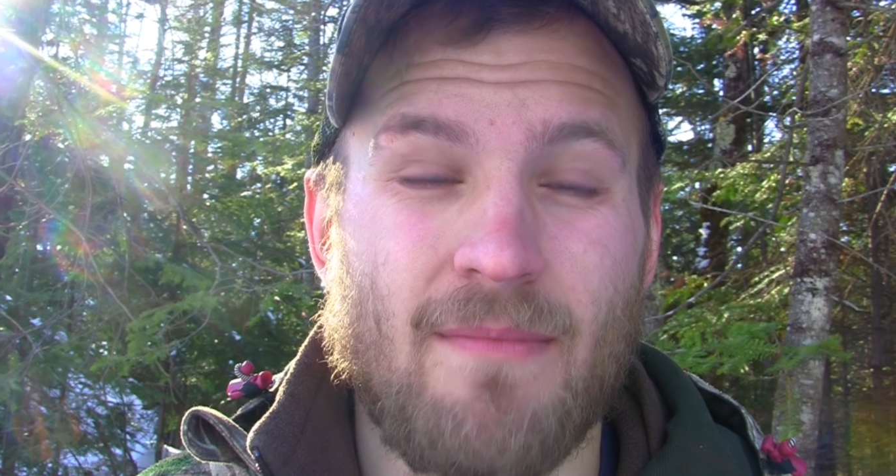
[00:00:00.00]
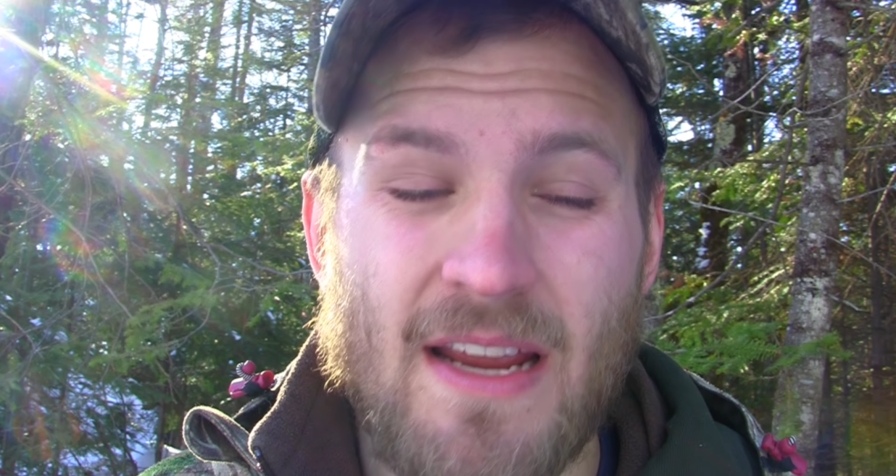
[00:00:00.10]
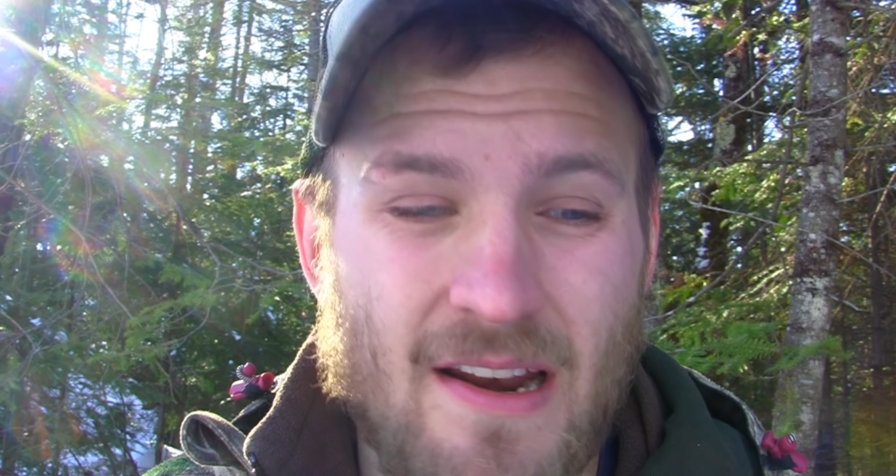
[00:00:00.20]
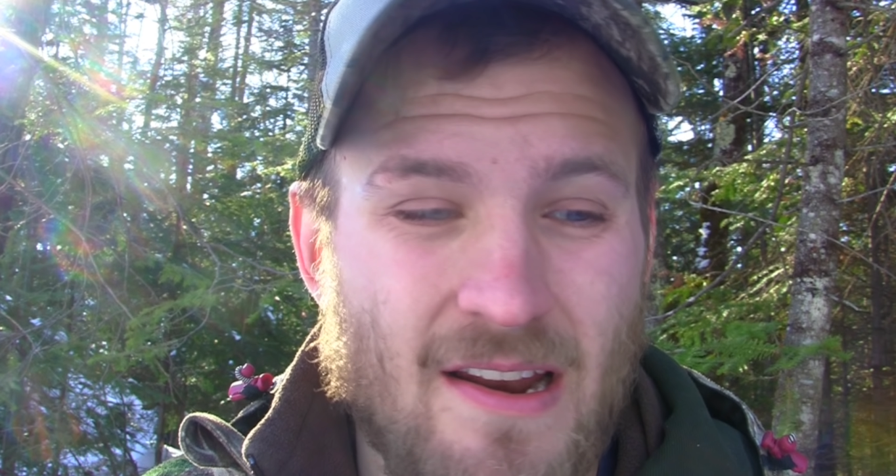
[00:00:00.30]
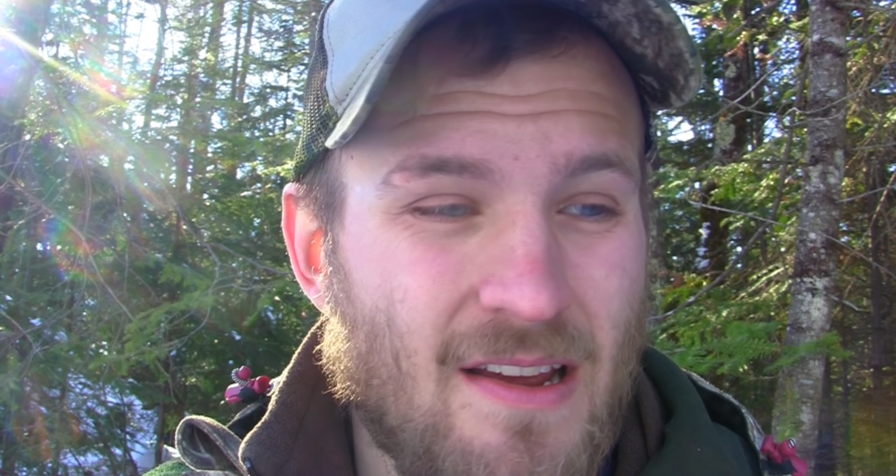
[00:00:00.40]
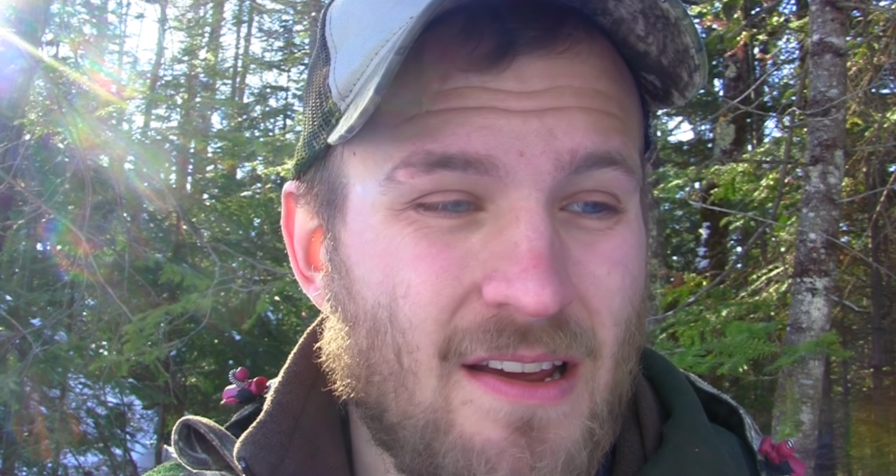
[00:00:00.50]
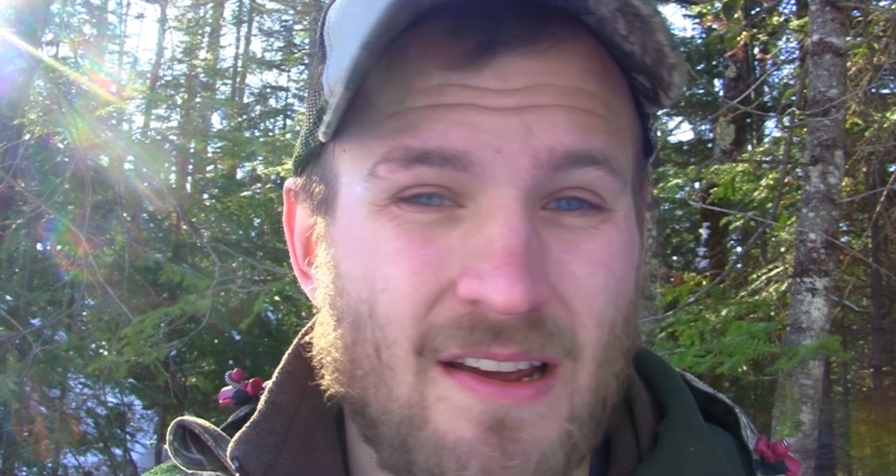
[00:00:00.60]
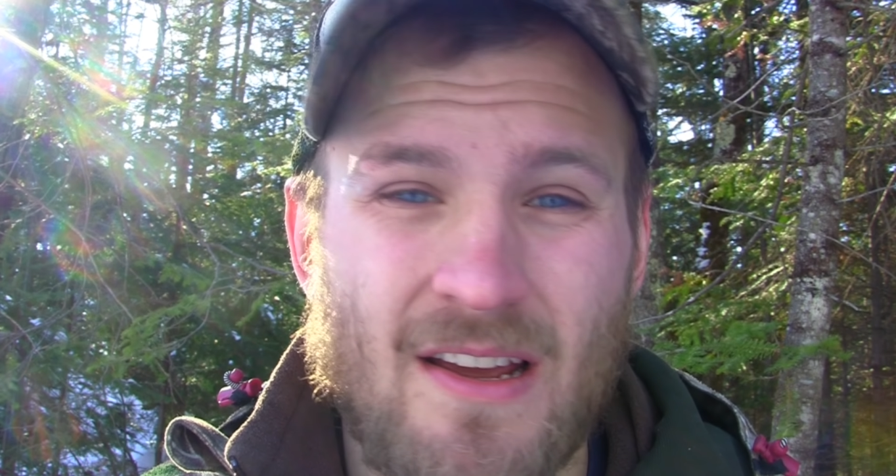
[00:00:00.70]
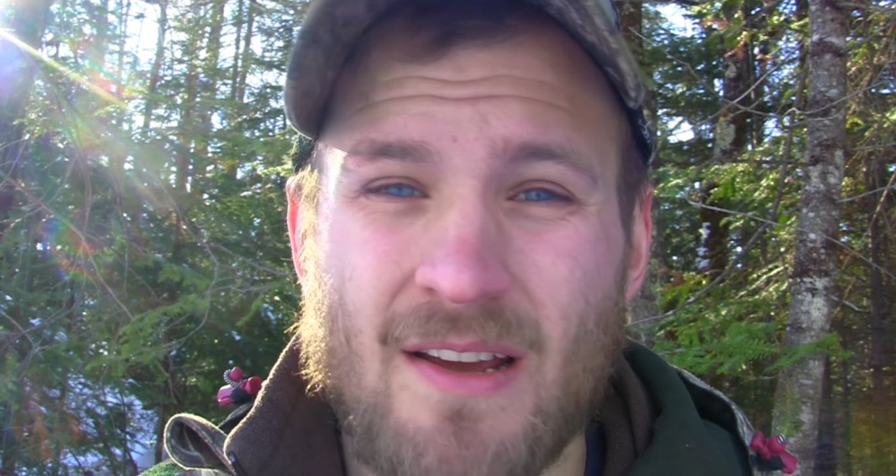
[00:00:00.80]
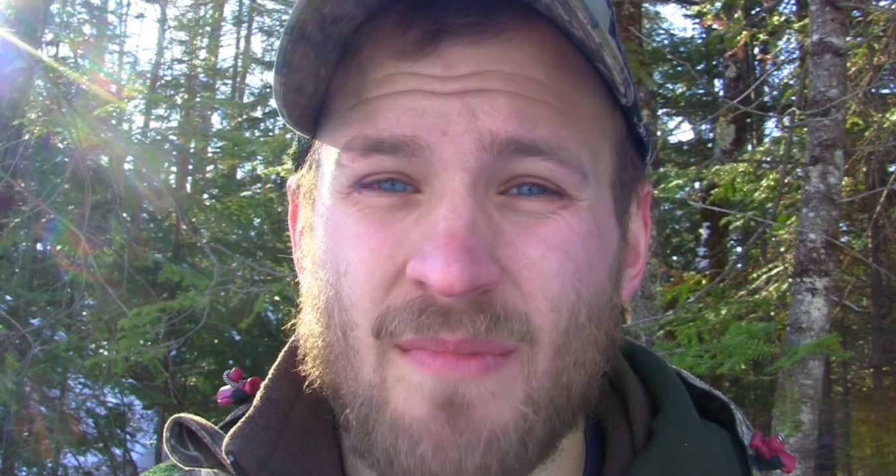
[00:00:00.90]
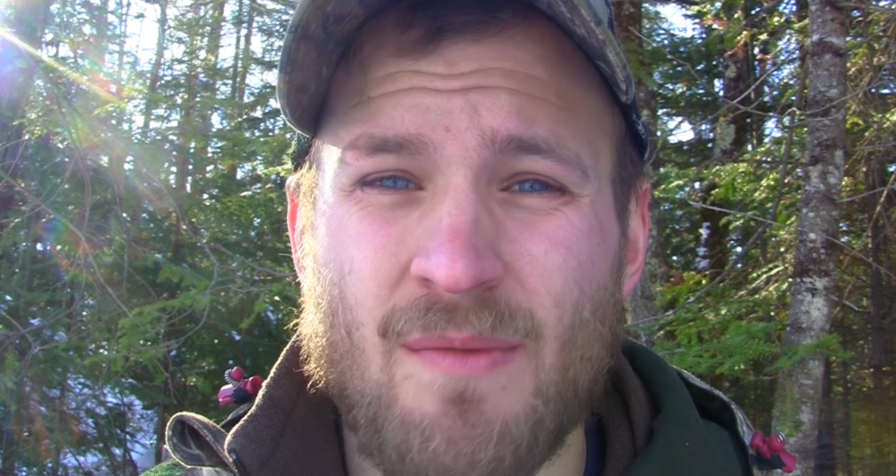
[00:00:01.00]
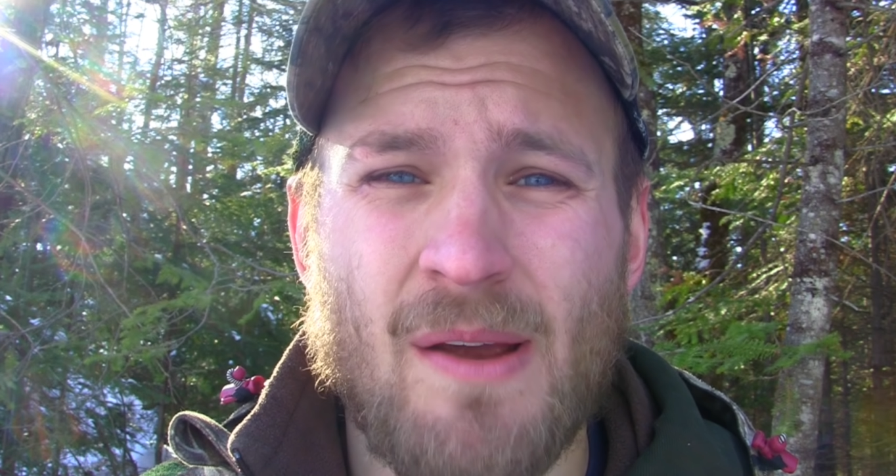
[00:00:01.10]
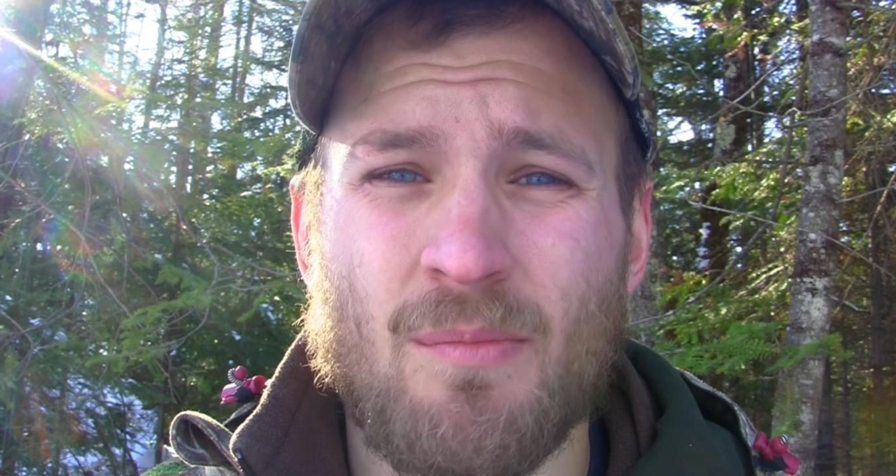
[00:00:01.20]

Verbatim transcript: man, maybe I